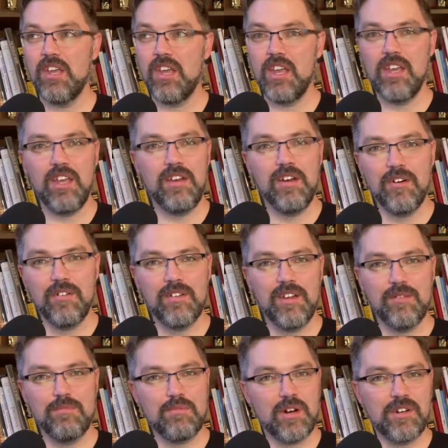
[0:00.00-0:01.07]
you know,
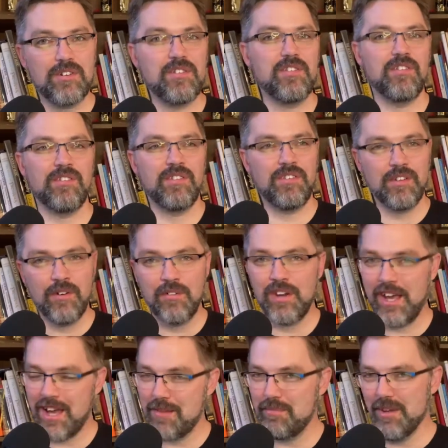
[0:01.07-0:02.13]
murders don't
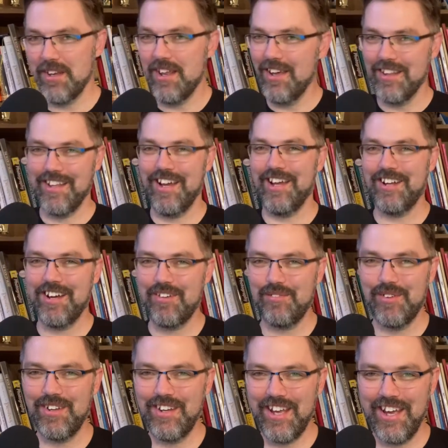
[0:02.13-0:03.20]
happen that
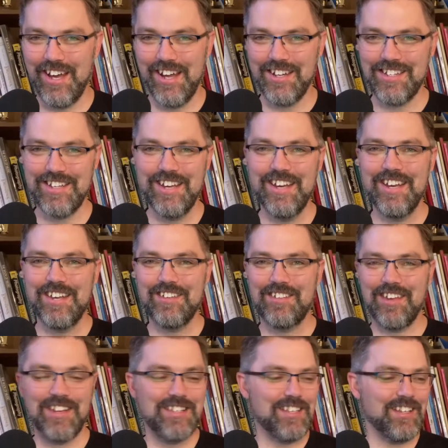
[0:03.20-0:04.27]
often at
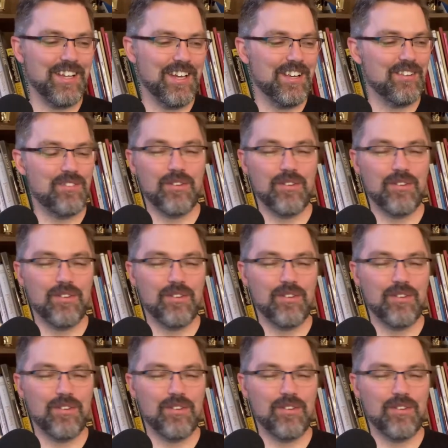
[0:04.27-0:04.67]
Santaland.